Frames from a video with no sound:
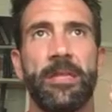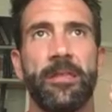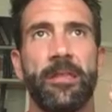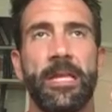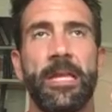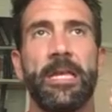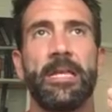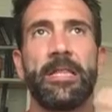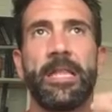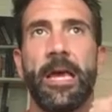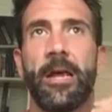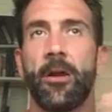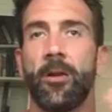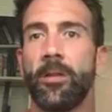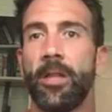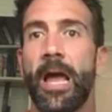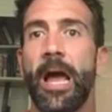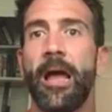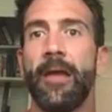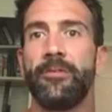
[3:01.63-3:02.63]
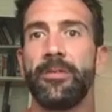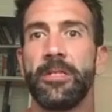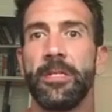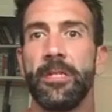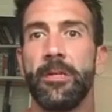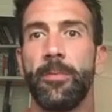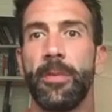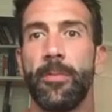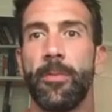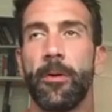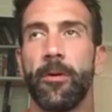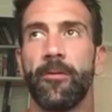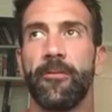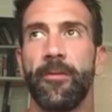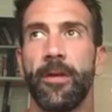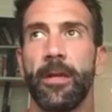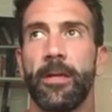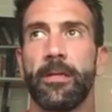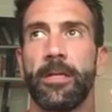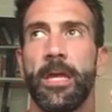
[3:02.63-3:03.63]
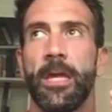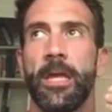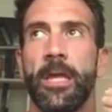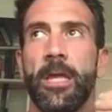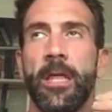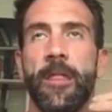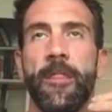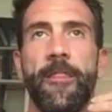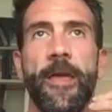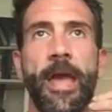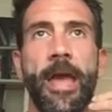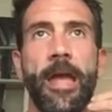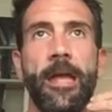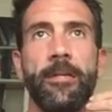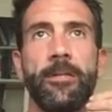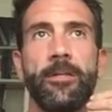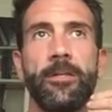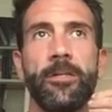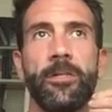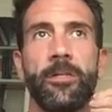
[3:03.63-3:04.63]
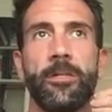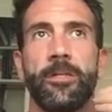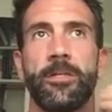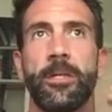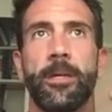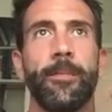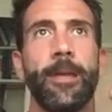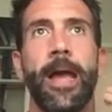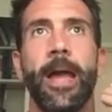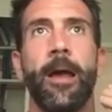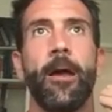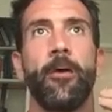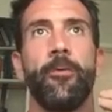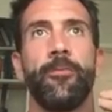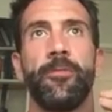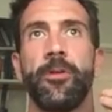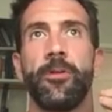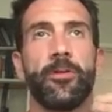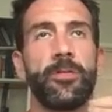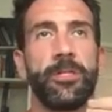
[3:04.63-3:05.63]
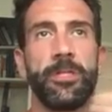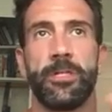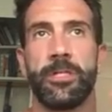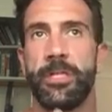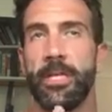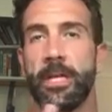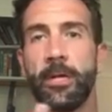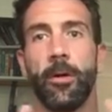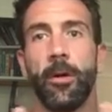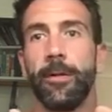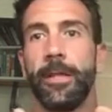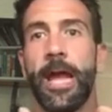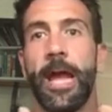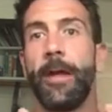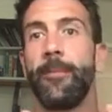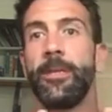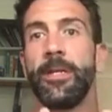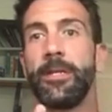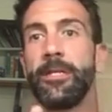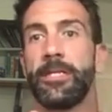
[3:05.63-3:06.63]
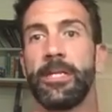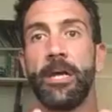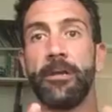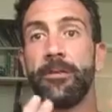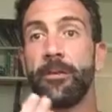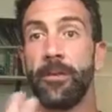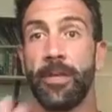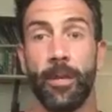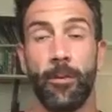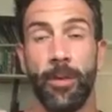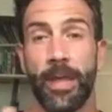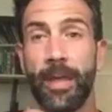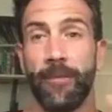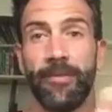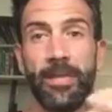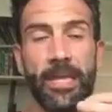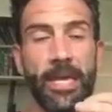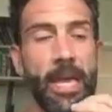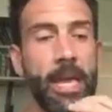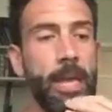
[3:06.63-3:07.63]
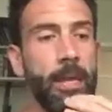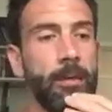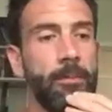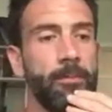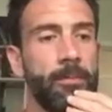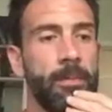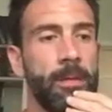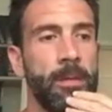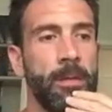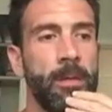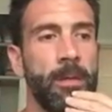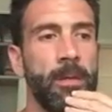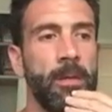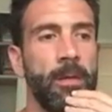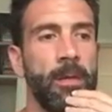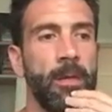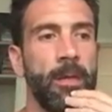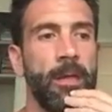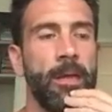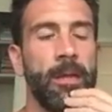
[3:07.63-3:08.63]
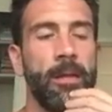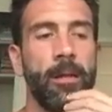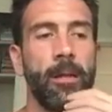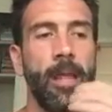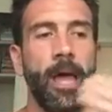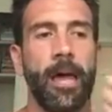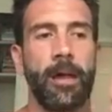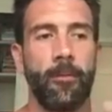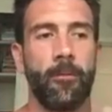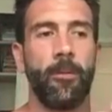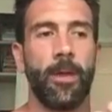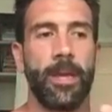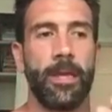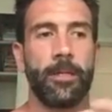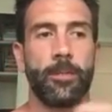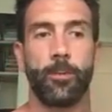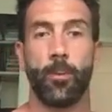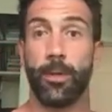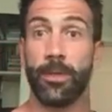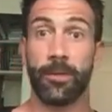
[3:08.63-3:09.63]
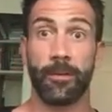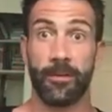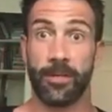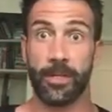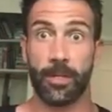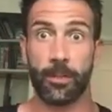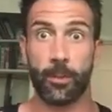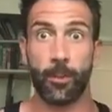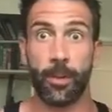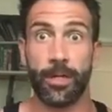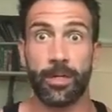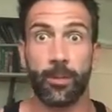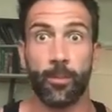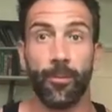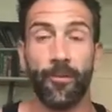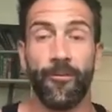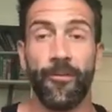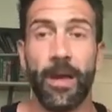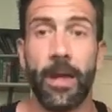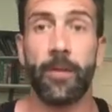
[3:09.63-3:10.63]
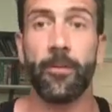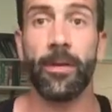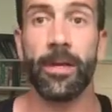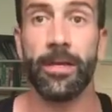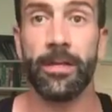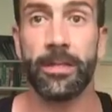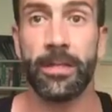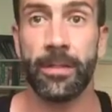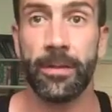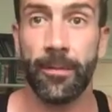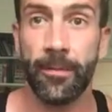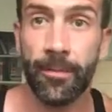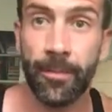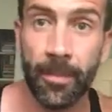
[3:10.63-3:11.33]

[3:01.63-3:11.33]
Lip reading: think that our lives need to be perfect, that somehow there's this thing called happiness out there that we have to get. And in a lot of ways, with the situation with veterans,